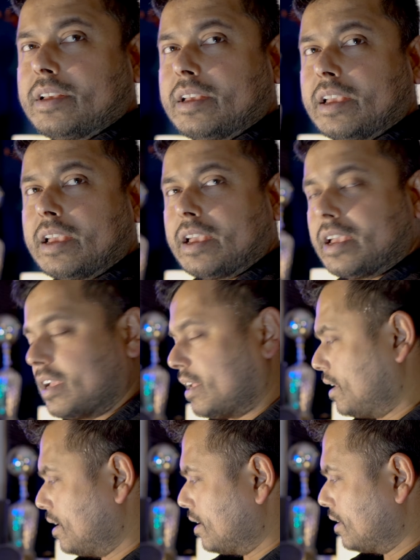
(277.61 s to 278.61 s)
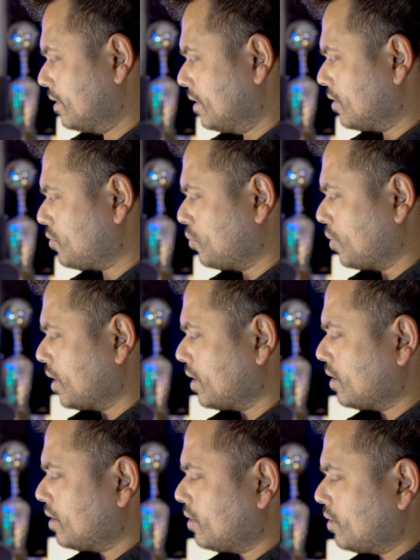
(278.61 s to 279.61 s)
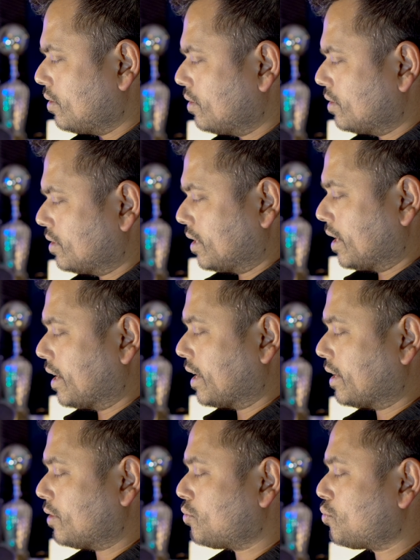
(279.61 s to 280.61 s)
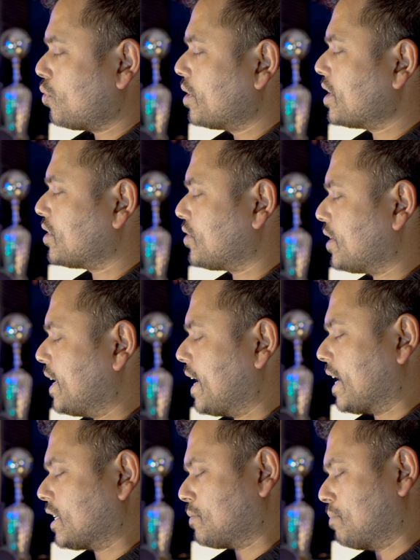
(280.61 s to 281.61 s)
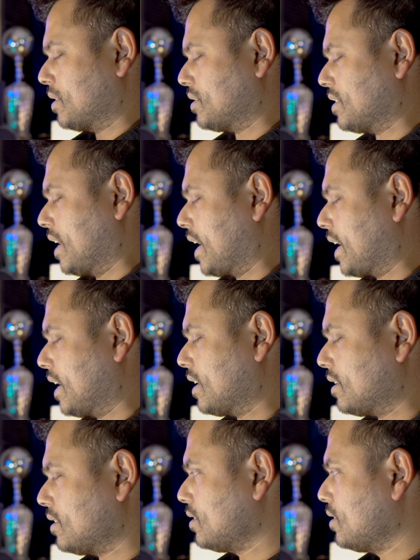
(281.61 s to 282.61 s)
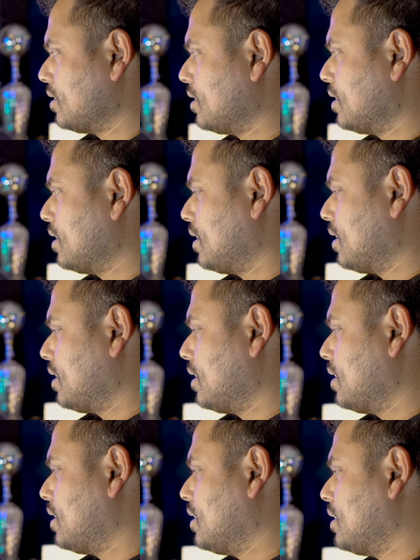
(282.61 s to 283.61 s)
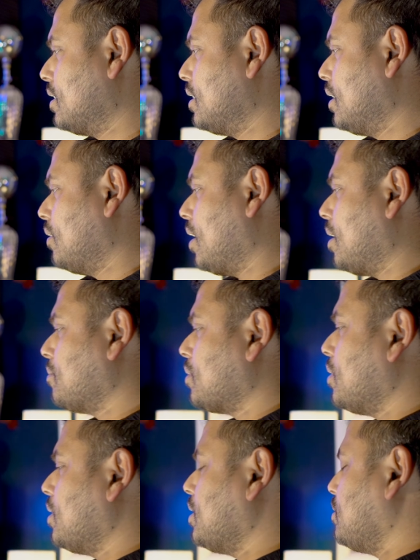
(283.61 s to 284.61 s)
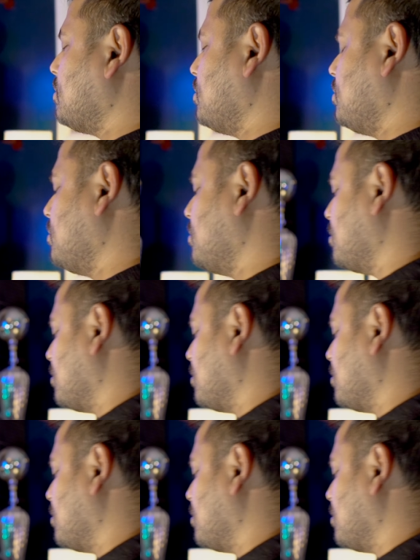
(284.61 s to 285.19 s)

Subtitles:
and this one generating 23 hash per second. Now I'm going to